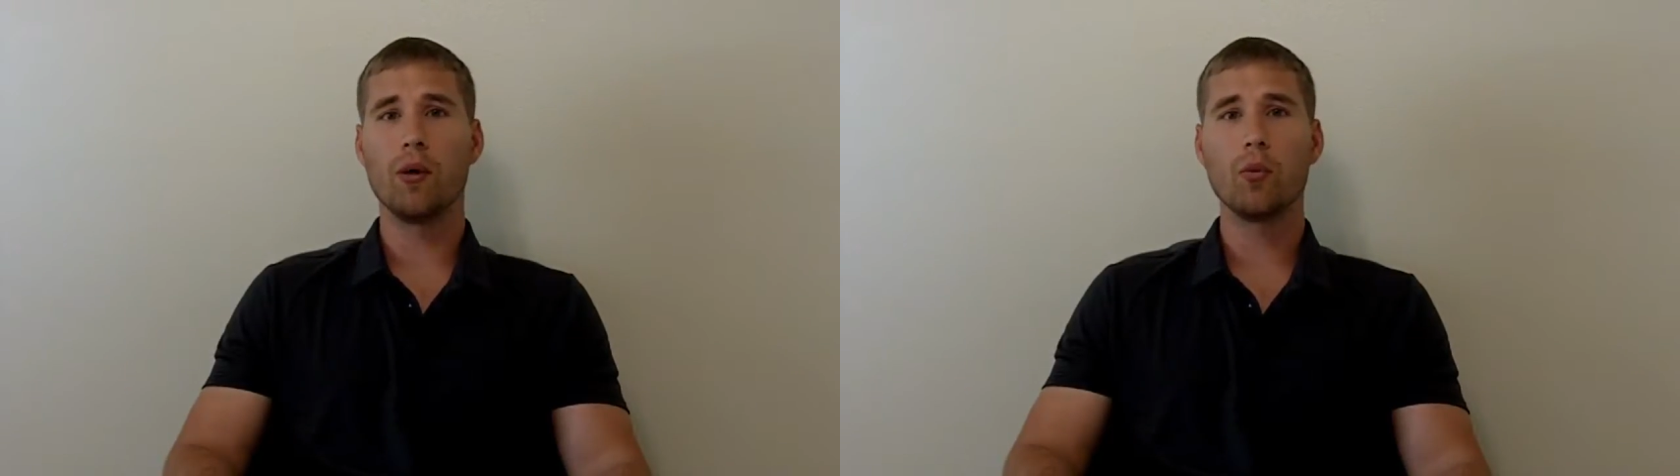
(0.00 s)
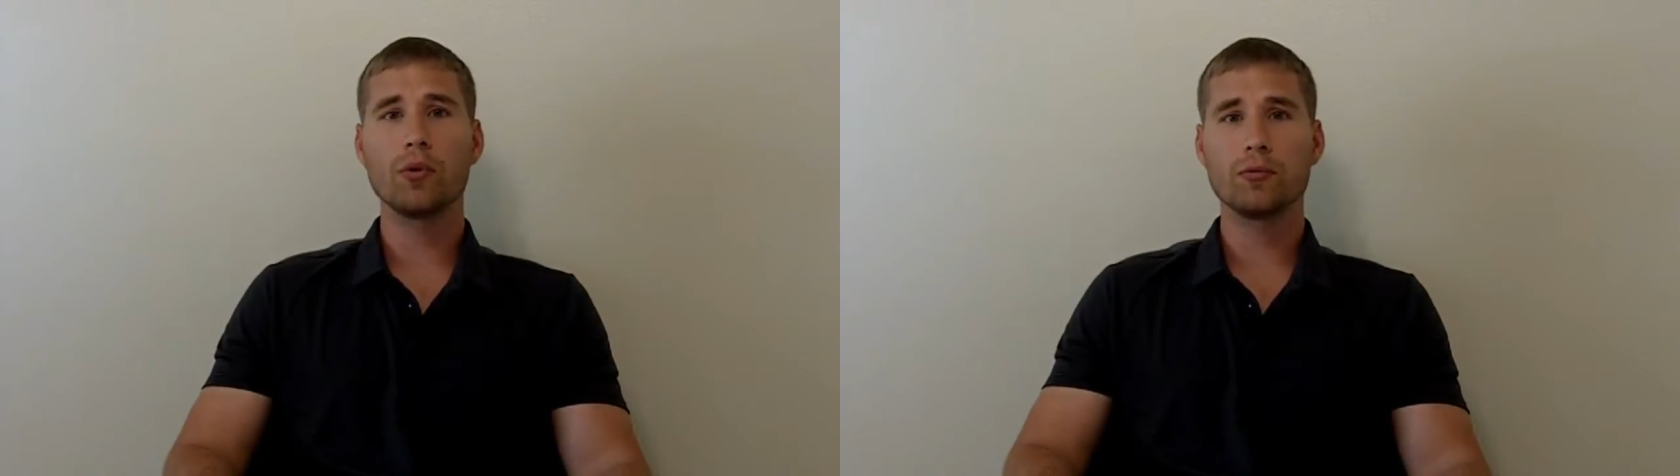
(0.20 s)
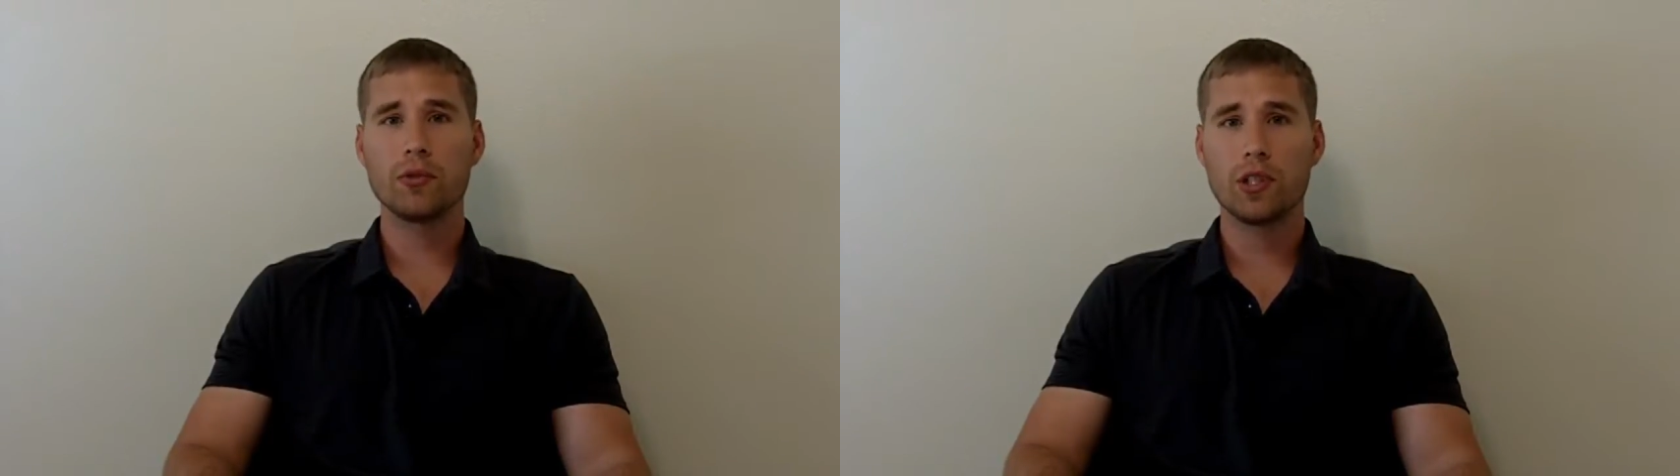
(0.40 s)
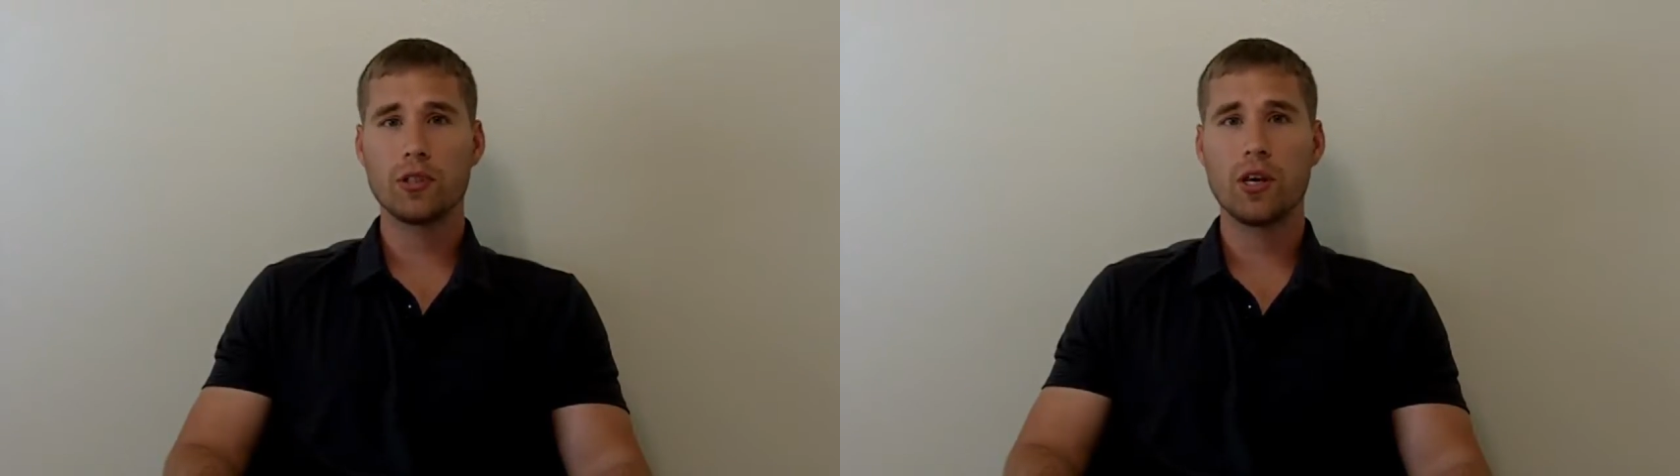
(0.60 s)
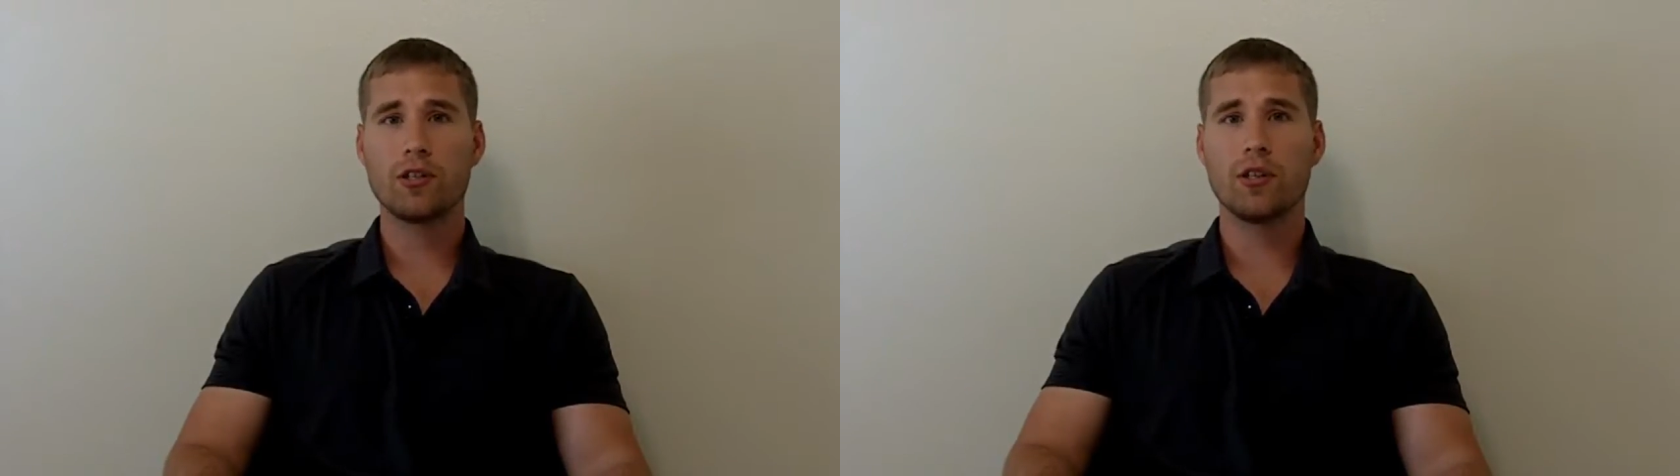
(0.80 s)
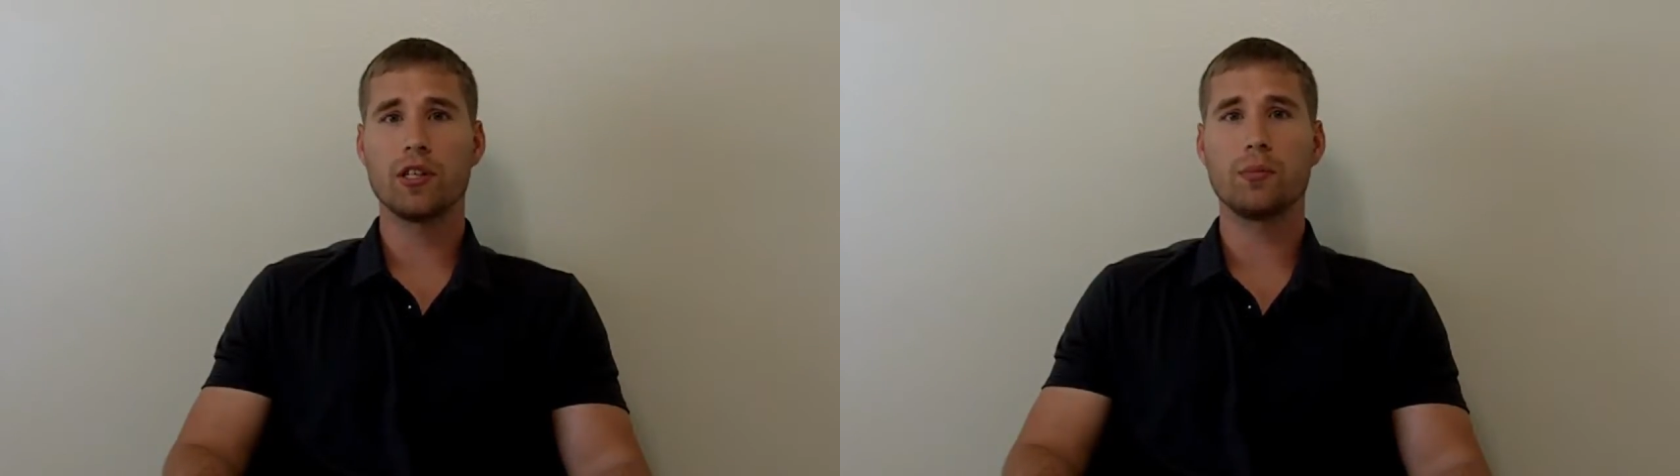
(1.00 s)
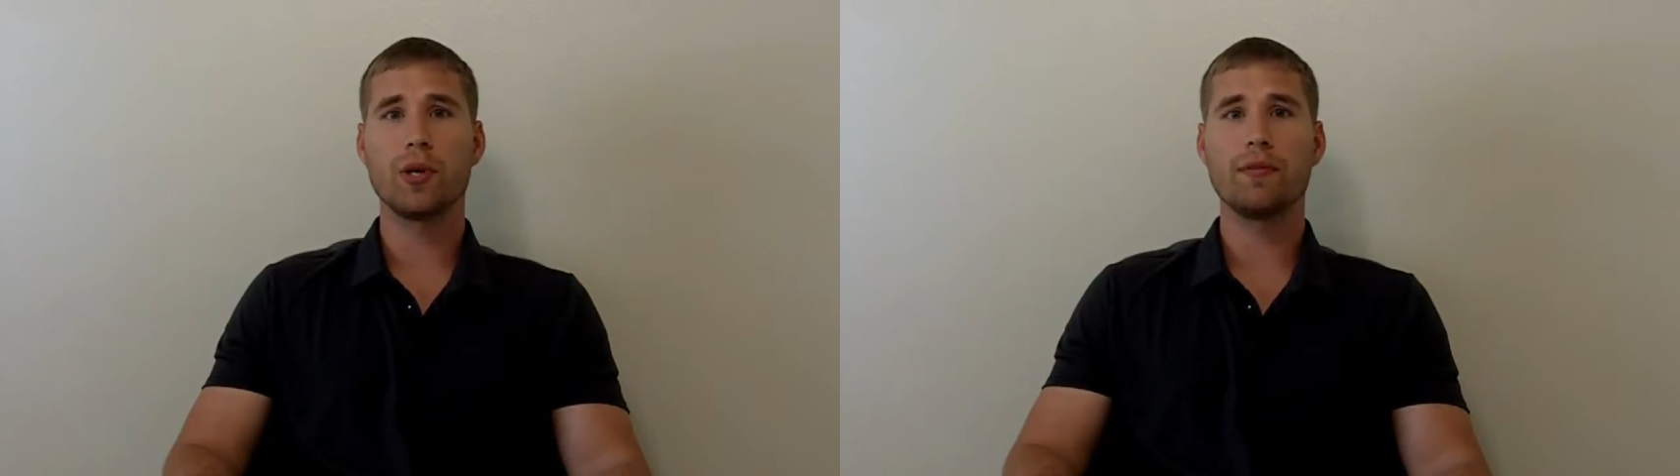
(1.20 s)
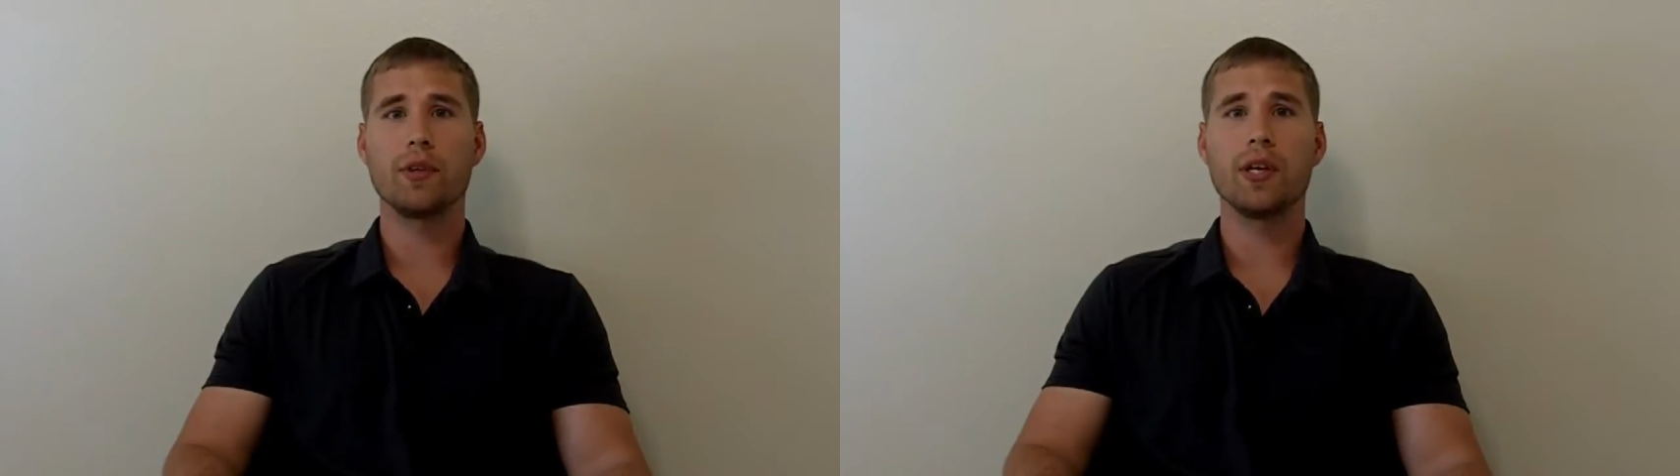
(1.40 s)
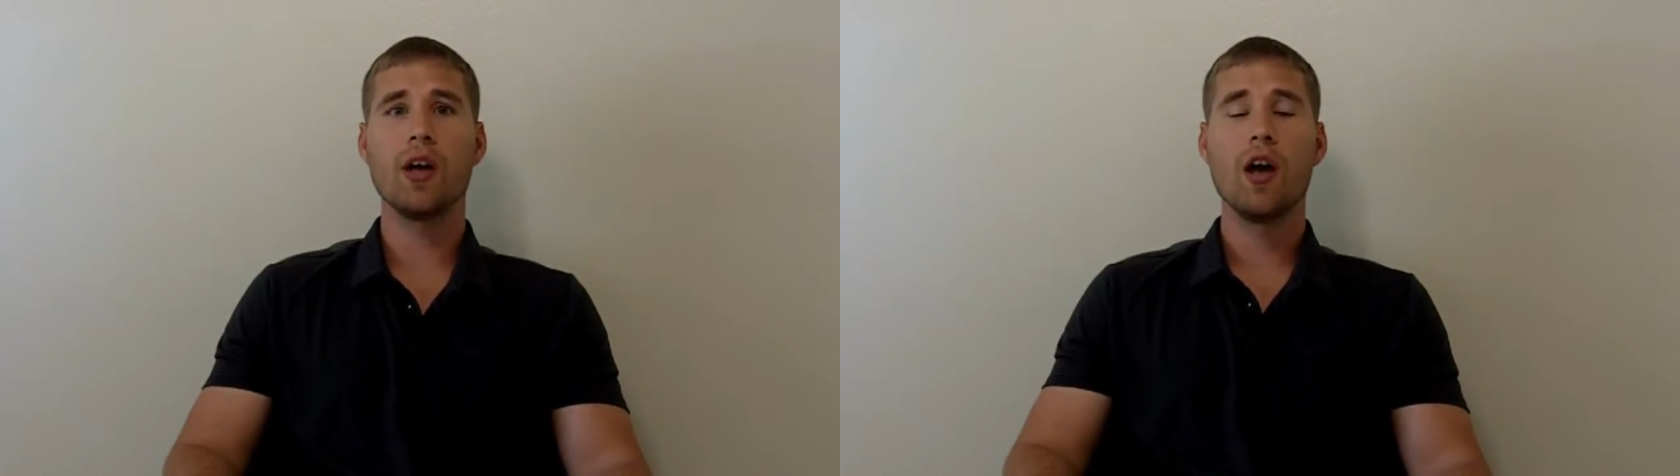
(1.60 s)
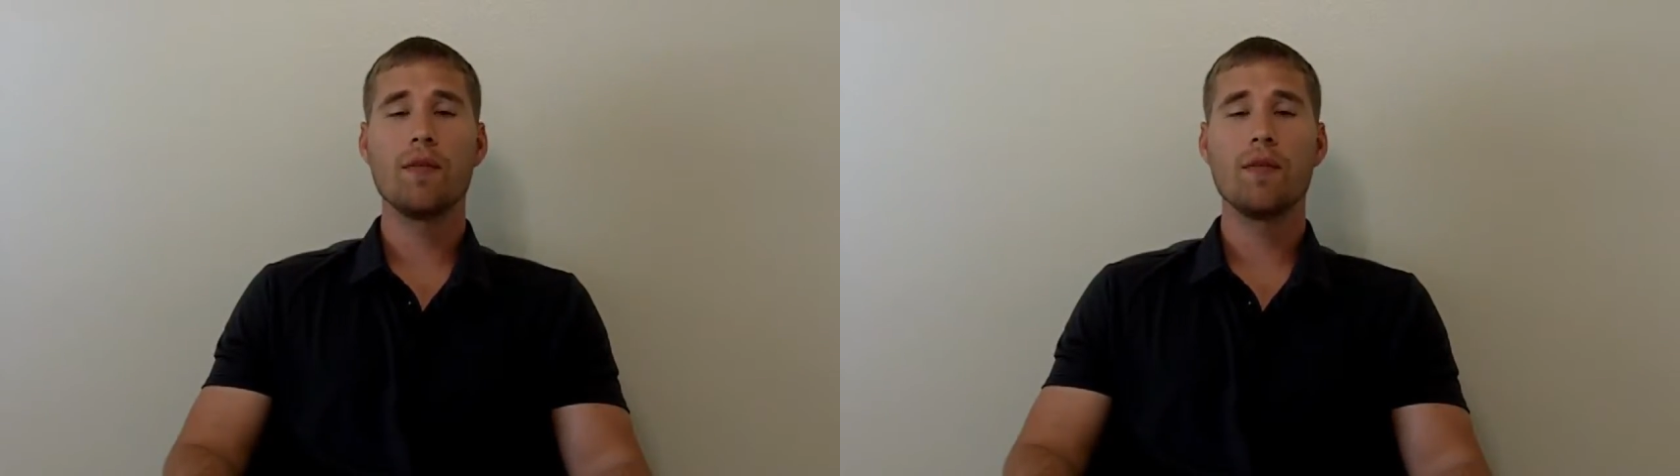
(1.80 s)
we'll just touch on this briefly.